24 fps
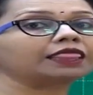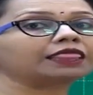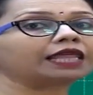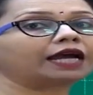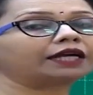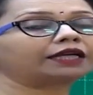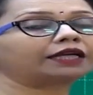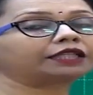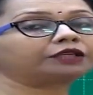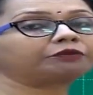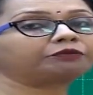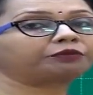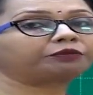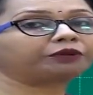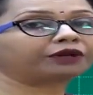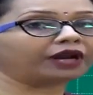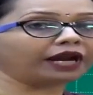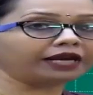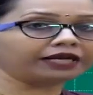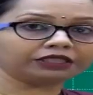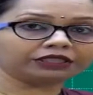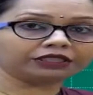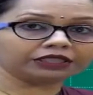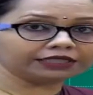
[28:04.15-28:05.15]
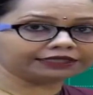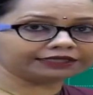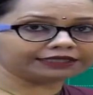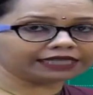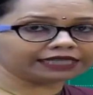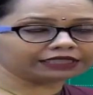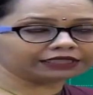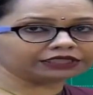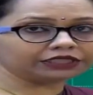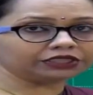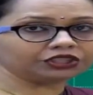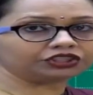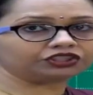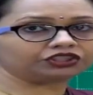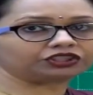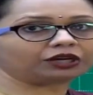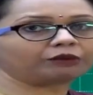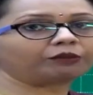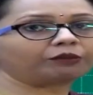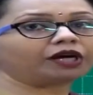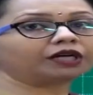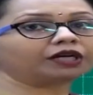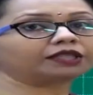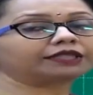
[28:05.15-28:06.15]
that the parietal cells in the
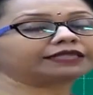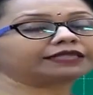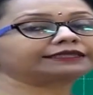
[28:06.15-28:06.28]
stomach,